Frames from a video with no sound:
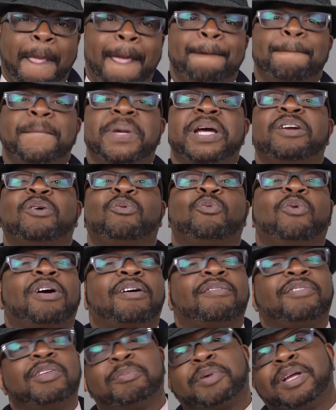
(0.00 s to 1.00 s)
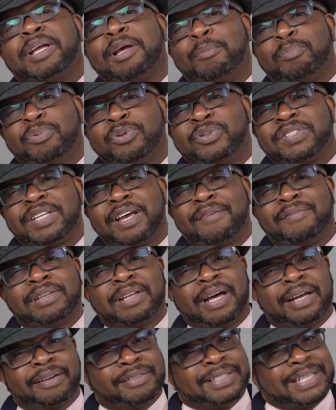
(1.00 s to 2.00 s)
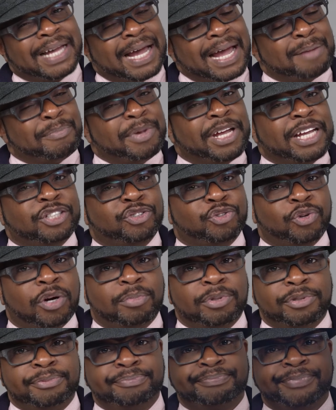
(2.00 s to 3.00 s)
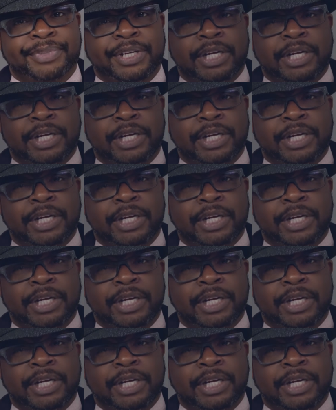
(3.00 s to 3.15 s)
and being aware of them can help you save a lot of time and trouble.